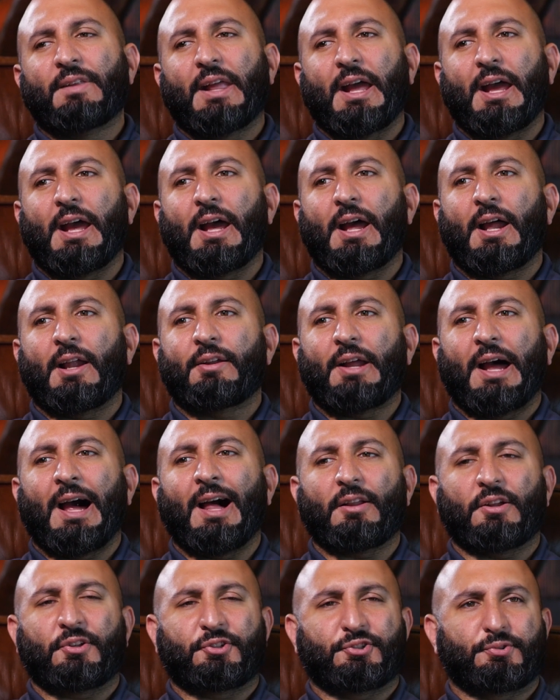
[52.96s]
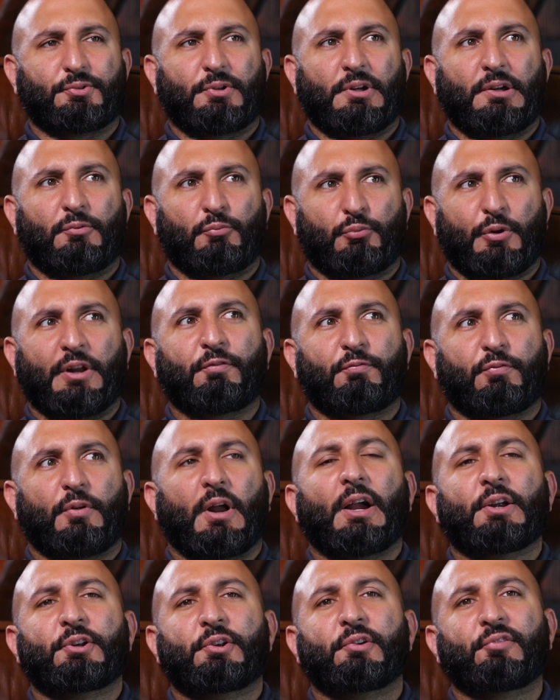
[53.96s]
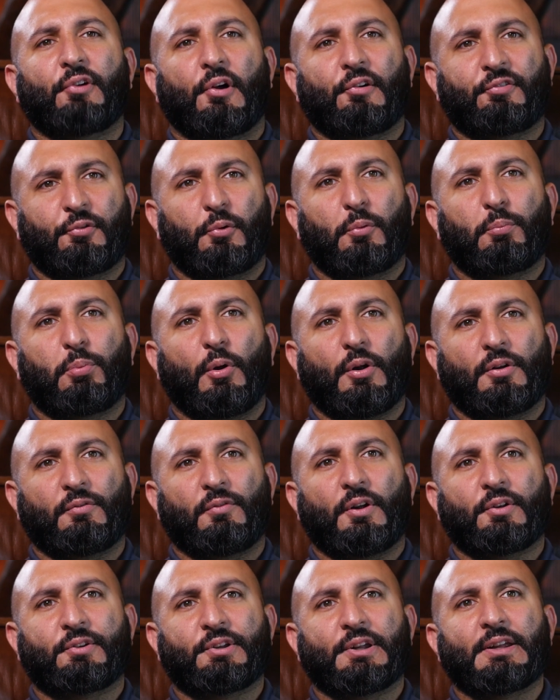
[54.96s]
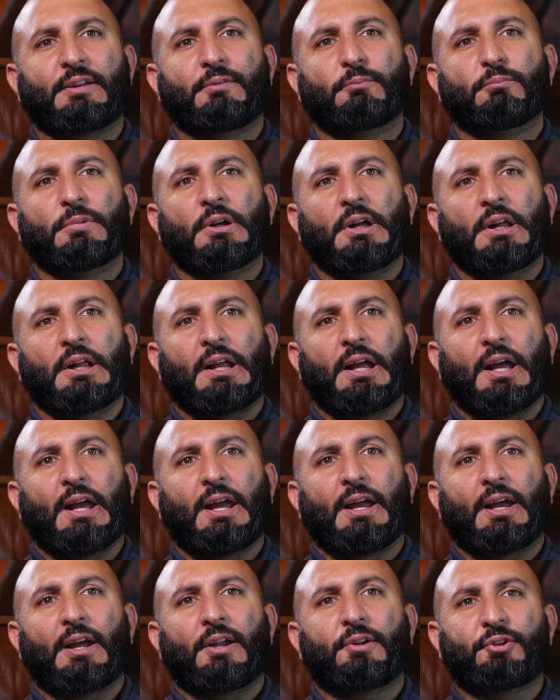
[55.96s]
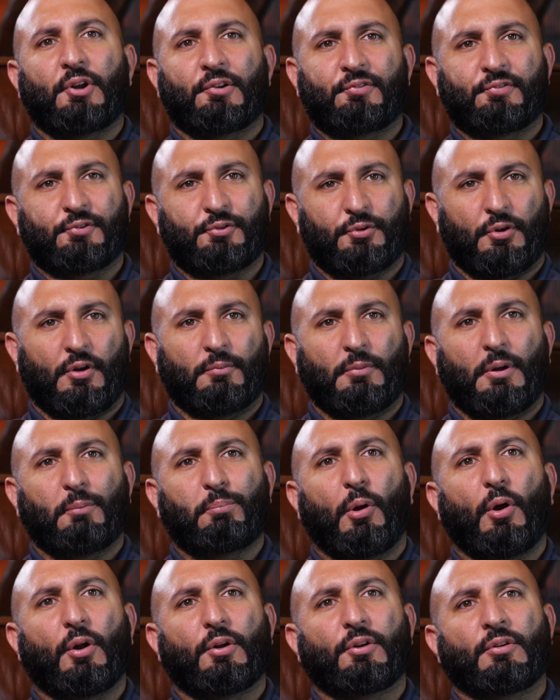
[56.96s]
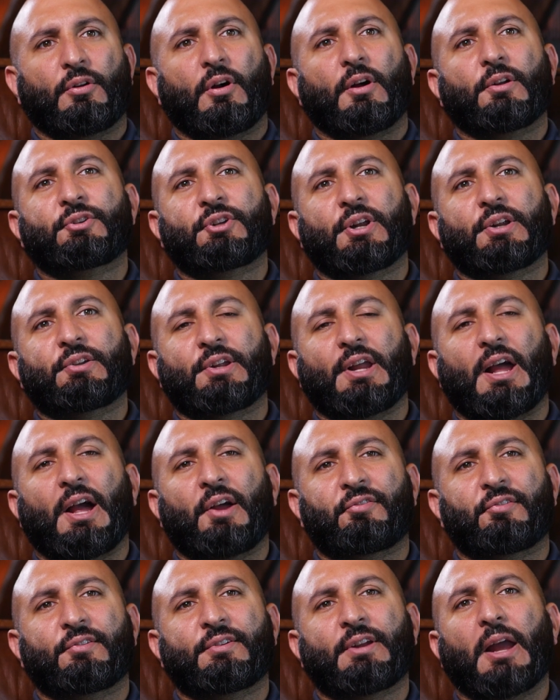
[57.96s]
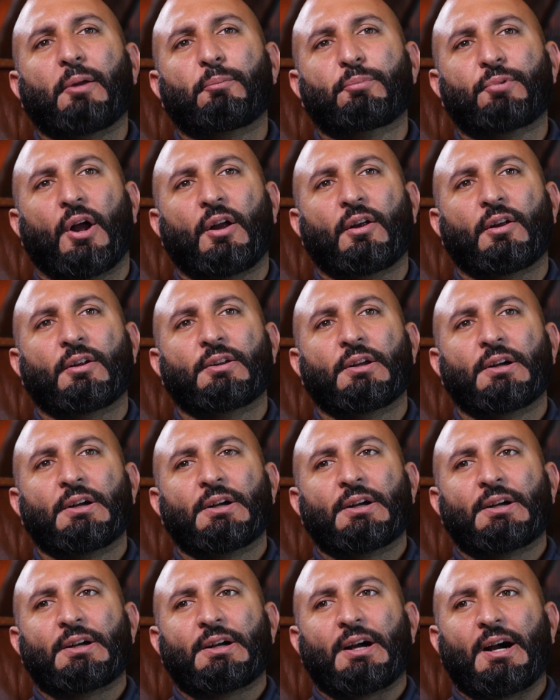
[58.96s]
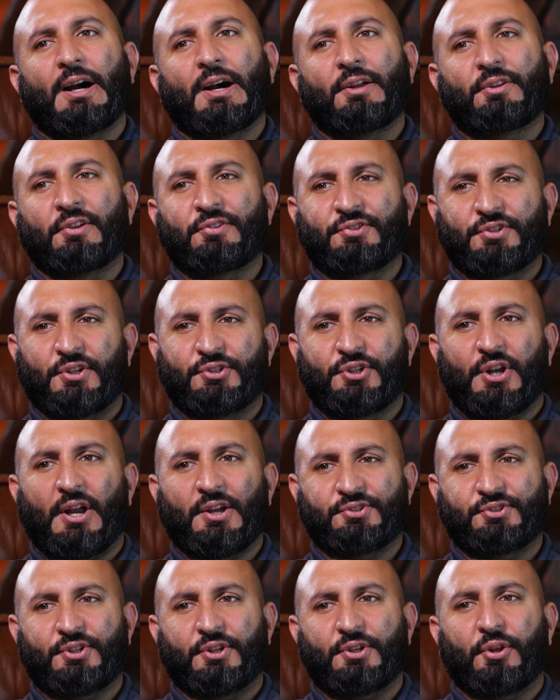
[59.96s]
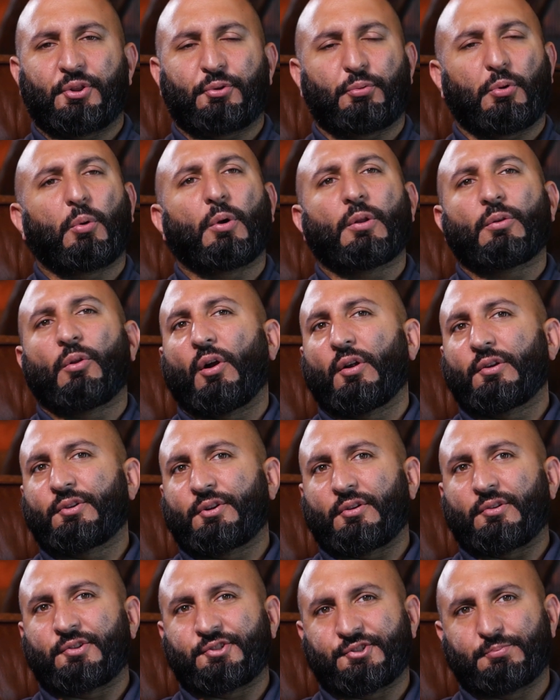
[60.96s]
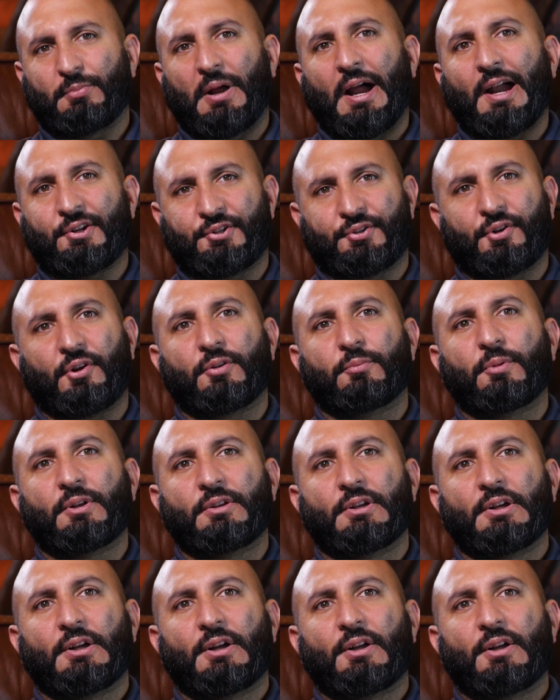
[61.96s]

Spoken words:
And Alex Refresh, who's also a part of our team, and Justin Strong, my partner on GTX and GameTyrant, they suggested to throw a larger Smash tournament.